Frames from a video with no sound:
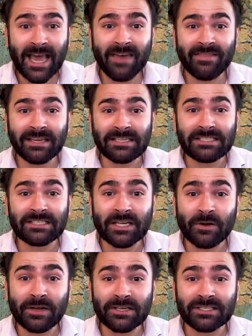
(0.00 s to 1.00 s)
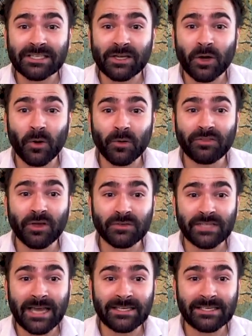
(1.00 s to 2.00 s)
and then seriously hold
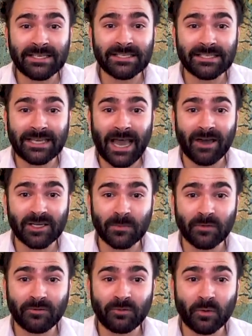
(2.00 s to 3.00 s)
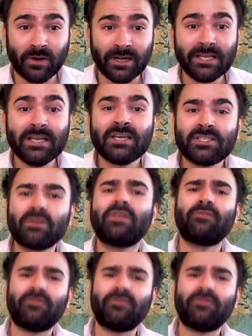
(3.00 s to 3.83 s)
those entities accountable for it, so that